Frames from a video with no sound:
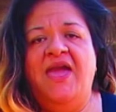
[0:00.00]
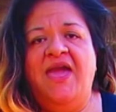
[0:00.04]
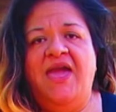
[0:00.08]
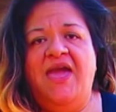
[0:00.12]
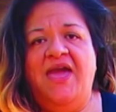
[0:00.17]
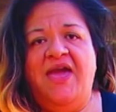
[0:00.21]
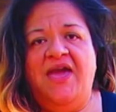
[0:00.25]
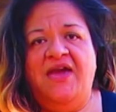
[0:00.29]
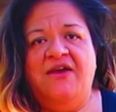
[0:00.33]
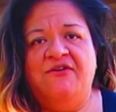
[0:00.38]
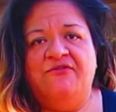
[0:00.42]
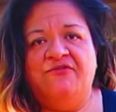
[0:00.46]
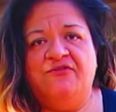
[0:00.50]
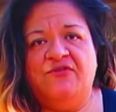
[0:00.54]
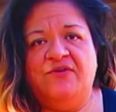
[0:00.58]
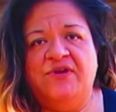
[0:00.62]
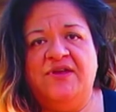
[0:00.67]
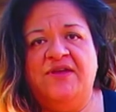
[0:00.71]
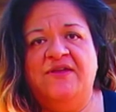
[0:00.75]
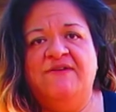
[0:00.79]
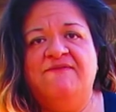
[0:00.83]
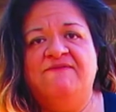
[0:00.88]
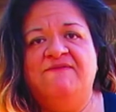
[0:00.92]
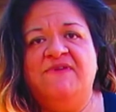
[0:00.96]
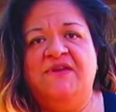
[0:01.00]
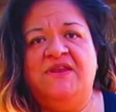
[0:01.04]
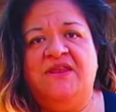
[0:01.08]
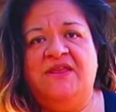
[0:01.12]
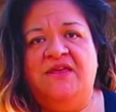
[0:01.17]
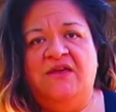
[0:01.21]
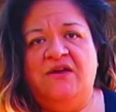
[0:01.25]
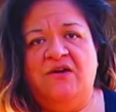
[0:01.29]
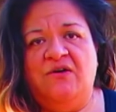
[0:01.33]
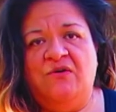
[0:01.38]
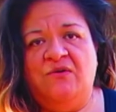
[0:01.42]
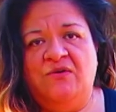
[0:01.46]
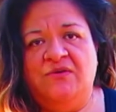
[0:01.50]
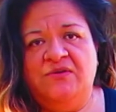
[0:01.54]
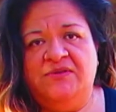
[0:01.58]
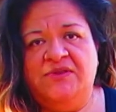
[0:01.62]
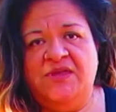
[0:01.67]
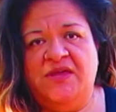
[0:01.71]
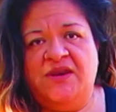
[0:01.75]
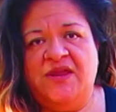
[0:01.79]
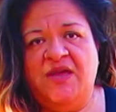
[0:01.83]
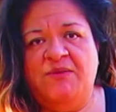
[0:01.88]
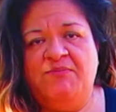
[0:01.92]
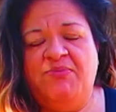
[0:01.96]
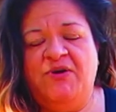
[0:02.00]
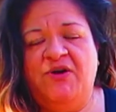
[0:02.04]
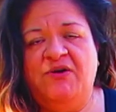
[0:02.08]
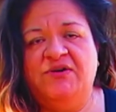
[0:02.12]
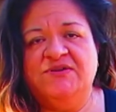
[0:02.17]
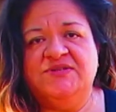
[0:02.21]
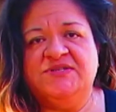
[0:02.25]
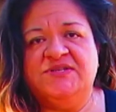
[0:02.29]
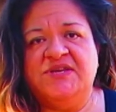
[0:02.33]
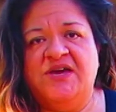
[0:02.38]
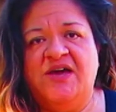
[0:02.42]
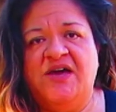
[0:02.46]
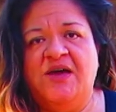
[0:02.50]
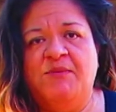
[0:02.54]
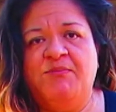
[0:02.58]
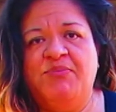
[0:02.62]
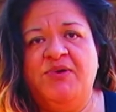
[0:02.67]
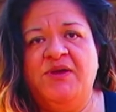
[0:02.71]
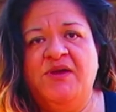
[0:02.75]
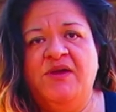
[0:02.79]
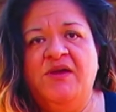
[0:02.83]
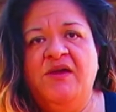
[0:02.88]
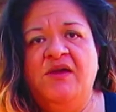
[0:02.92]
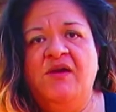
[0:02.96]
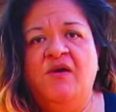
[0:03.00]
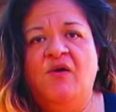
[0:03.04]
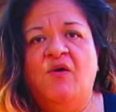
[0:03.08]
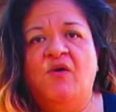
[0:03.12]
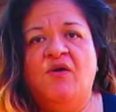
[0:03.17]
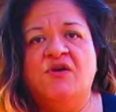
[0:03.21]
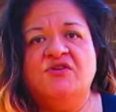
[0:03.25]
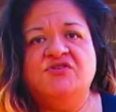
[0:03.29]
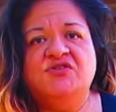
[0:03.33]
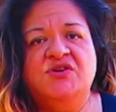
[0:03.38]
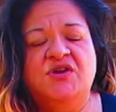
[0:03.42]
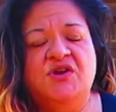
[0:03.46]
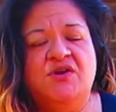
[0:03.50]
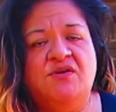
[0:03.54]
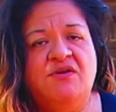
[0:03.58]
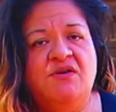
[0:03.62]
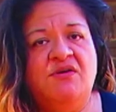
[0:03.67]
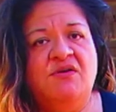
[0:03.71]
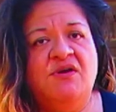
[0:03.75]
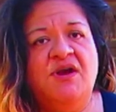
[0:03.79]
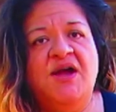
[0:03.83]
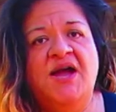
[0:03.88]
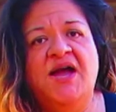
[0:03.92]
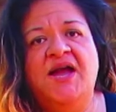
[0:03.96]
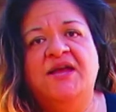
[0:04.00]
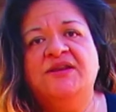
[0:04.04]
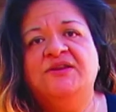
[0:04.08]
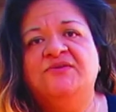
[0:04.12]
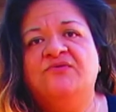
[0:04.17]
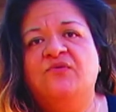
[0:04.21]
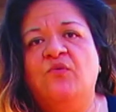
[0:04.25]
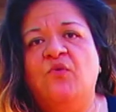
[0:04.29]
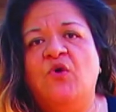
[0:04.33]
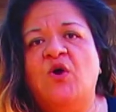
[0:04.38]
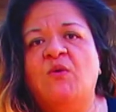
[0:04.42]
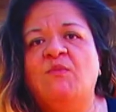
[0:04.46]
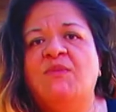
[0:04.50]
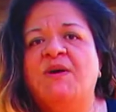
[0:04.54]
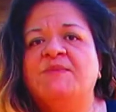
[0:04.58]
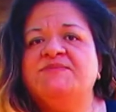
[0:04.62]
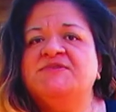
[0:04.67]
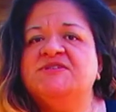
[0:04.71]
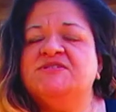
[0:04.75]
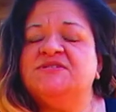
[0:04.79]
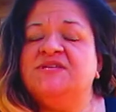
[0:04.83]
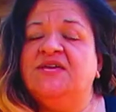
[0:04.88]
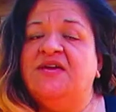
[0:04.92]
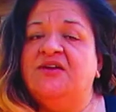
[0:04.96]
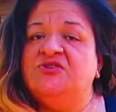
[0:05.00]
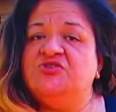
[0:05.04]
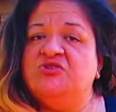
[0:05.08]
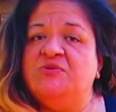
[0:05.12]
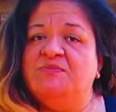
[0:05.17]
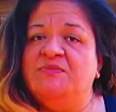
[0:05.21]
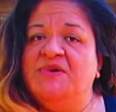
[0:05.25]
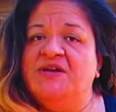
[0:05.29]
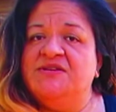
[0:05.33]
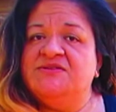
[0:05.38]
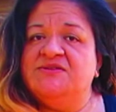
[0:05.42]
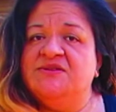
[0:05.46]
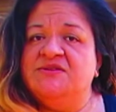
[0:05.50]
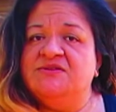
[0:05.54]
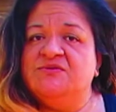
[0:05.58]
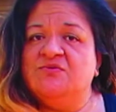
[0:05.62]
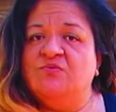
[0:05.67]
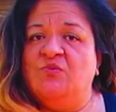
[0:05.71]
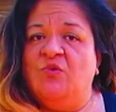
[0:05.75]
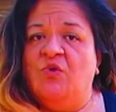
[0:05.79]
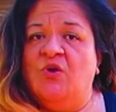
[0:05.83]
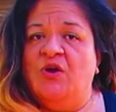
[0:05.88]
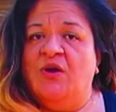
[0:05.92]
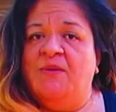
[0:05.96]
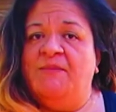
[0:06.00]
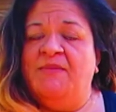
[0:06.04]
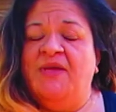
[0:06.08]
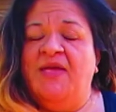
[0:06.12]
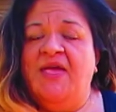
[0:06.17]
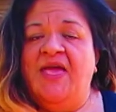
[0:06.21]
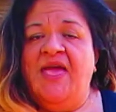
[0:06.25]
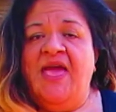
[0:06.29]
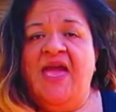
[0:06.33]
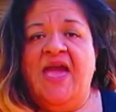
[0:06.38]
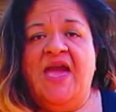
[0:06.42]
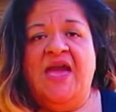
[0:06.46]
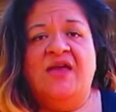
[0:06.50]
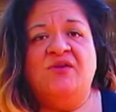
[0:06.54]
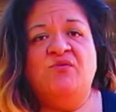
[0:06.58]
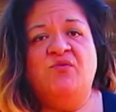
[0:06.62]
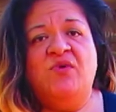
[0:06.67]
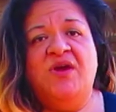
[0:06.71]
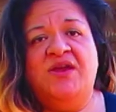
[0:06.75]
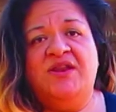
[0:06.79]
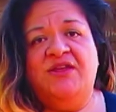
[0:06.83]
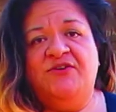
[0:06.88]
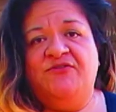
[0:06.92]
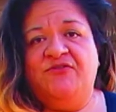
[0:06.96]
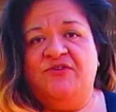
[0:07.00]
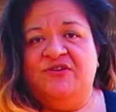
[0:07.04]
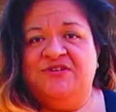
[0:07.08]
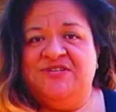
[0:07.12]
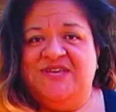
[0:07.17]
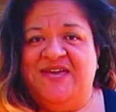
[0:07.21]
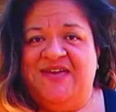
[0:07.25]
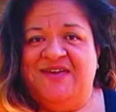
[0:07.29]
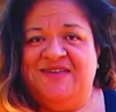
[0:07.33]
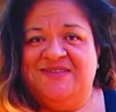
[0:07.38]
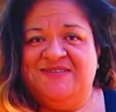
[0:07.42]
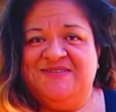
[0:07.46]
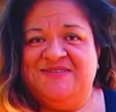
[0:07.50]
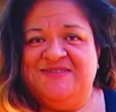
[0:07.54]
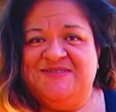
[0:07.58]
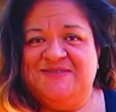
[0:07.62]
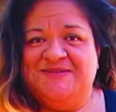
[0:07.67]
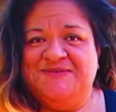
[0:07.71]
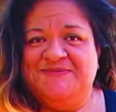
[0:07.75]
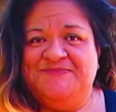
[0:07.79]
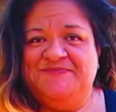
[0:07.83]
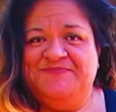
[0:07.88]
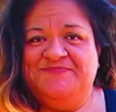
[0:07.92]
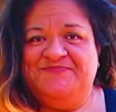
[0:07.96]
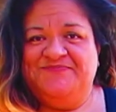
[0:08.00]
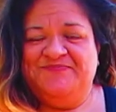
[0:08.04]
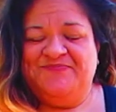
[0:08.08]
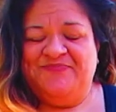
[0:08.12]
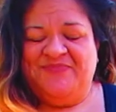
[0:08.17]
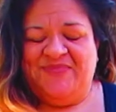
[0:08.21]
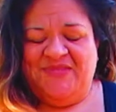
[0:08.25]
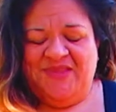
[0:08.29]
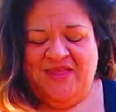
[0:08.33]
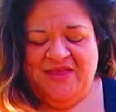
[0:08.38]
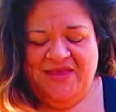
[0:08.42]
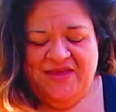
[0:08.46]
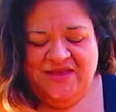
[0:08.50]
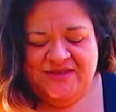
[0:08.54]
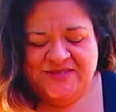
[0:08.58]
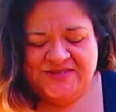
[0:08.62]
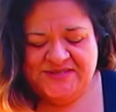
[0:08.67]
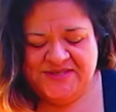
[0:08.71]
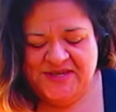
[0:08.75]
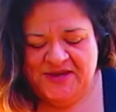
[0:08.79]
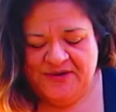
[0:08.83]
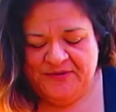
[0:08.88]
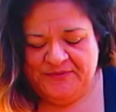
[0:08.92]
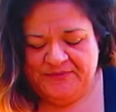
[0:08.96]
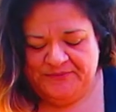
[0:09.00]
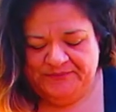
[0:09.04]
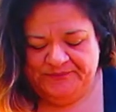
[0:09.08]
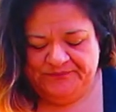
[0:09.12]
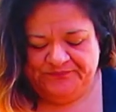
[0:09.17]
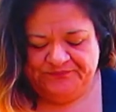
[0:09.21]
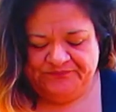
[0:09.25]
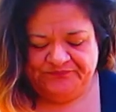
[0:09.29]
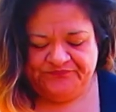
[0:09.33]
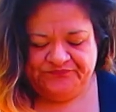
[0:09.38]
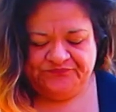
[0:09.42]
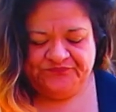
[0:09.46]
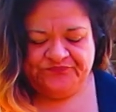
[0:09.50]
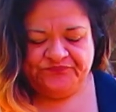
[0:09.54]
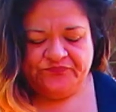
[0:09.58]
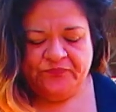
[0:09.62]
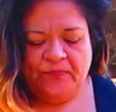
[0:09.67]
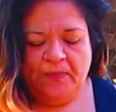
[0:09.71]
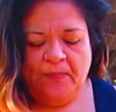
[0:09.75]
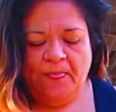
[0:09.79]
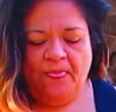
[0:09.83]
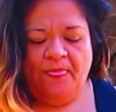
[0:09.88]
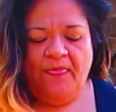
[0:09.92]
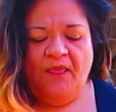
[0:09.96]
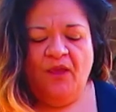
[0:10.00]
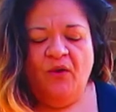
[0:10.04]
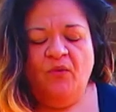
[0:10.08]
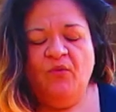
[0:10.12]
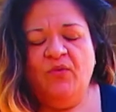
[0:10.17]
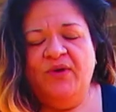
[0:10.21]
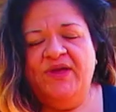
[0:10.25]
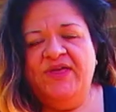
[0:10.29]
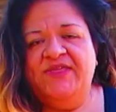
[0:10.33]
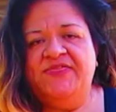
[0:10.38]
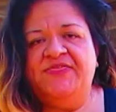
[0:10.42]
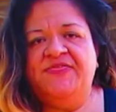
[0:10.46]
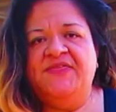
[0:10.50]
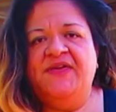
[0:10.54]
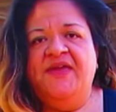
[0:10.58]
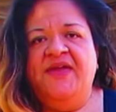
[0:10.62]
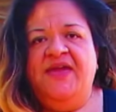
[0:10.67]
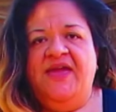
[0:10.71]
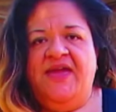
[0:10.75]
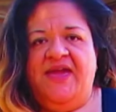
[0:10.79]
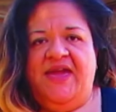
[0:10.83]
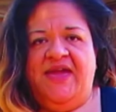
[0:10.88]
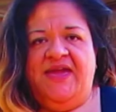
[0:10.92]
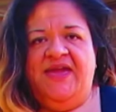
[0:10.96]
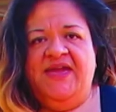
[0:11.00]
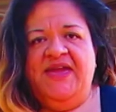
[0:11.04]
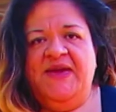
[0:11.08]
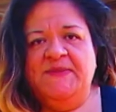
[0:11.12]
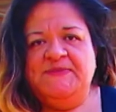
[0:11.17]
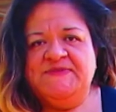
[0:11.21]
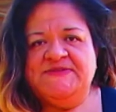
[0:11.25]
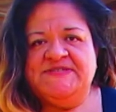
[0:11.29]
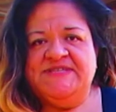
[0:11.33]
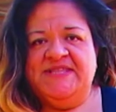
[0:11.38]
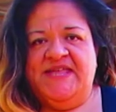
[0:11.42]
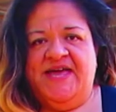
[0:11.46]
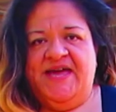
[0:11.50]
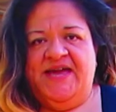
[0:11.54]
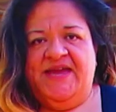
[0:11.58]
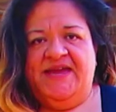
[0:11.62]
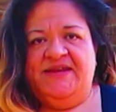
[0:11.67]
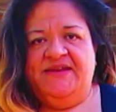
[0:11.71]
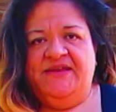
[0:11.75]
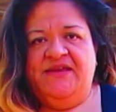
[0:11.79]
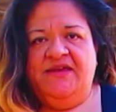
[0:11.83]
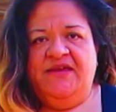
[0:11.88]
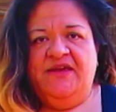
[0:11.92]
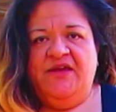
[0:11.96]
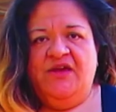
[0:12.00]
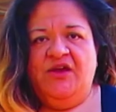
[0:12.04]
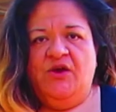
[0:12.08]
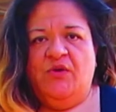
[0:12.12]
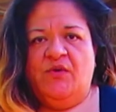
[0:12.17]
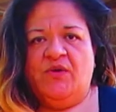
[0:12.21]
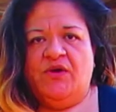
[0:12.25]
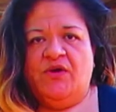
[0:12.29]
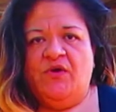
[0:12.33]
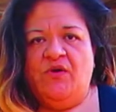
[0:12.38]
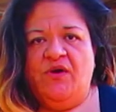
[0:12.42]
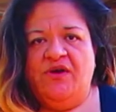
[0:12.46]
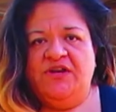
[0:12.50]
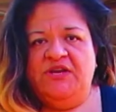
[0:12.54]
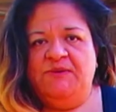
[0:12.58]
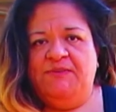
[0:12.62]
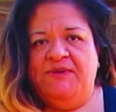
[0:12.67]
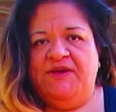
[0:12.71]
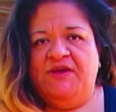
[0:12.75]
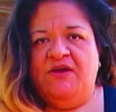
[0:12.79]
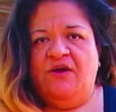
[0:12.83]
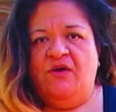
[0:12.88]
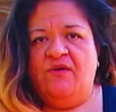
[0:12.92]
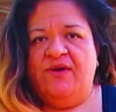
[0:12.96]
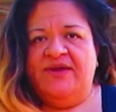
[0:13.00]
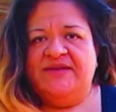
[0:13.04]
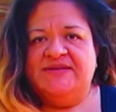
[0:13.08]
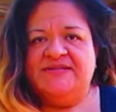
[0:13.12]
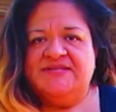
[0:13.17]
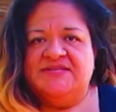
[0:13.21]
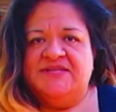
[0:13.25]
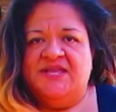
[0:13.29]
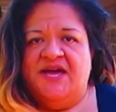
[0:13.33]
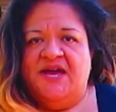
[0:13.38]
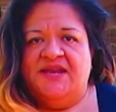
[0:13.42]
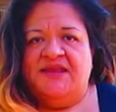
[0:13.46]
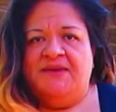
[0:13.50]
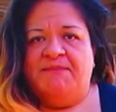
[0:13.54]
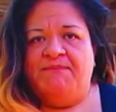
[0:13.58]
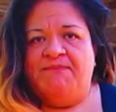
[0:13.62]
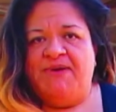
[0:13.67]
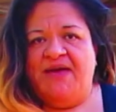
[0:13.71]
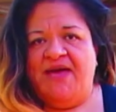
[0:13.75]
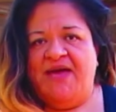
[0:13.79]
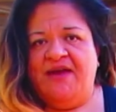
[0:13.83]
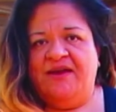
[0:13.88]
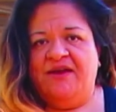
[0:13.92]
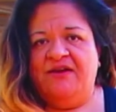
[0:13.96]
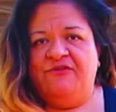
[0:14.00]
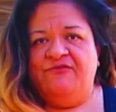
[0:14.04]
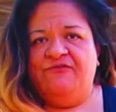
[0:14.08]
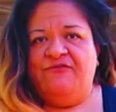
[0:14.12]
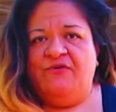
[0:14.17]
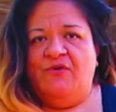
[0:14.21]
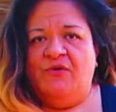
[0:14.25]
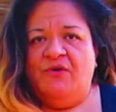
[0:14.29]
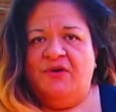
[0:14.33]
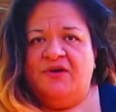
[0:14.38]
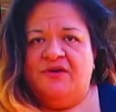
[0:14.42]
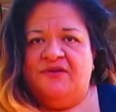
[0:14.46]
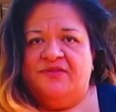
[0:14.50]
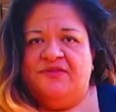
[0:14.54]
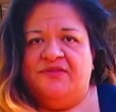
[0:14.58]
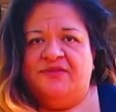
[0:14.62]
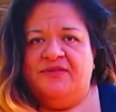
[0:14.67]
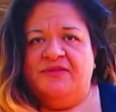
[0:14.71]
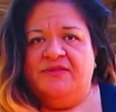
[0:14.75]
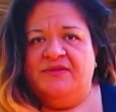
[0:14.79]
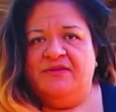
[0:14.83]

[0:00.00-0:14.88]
every video that I post up, or do your own kind of warm-up just to get your muscles warm and ready for dance. So with a hip slide, we're going to be sliding back and forth